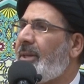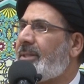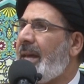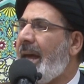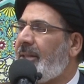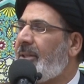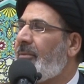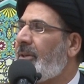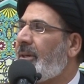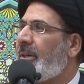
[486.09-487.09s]
this
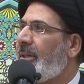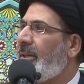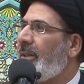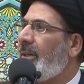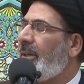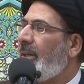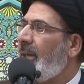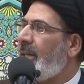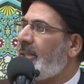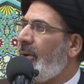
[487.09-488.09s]
endeavor
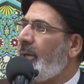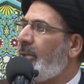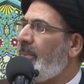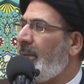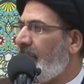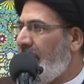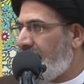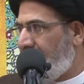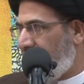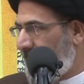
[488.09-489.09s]
is going to be
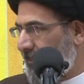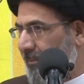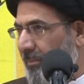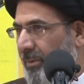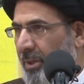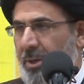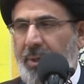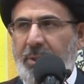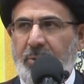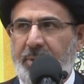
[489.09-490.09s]
invested. You're
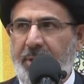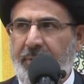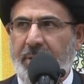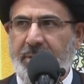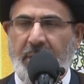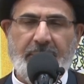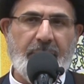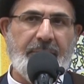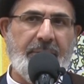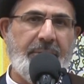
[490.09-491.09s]
going to see the result
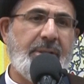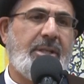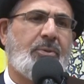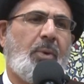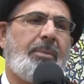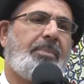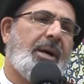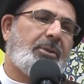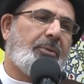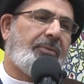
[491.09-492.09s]
of it. This is one
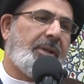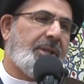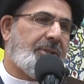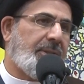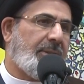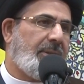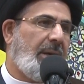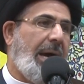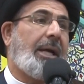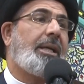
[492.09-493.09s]
part of religion,
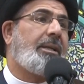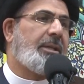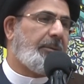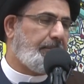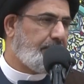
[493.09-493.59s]
aqidah.